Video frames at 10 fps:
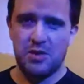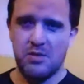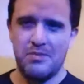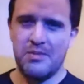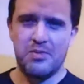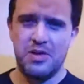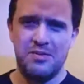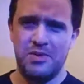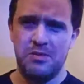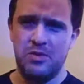don't remember
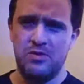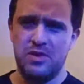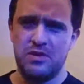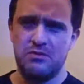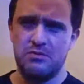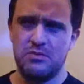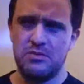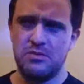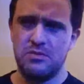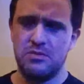him in the movie.
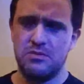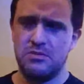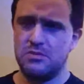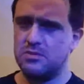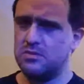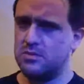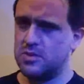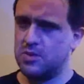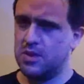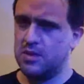
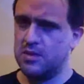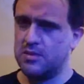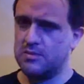It's weird.